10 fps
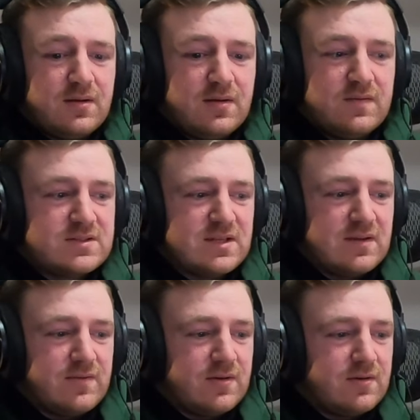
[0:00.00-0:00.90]
just
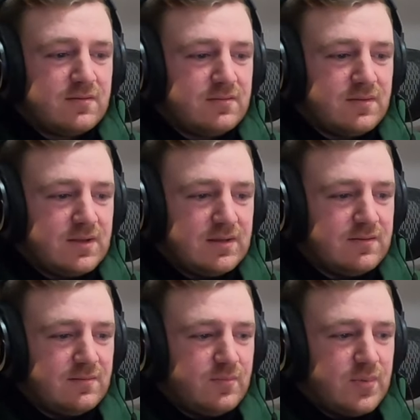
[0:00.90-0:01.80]
never like
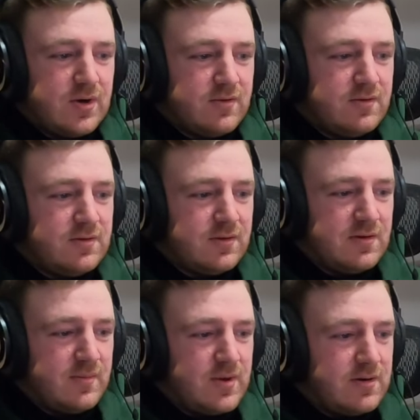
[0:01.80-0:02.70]
bothered to learn
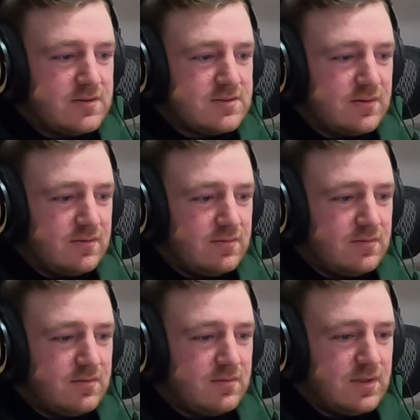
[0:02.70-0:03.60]
about it. So
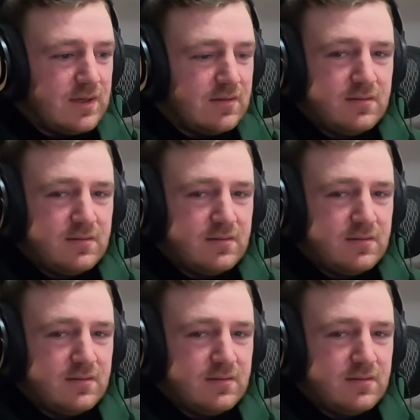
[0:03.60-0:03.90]
yeah.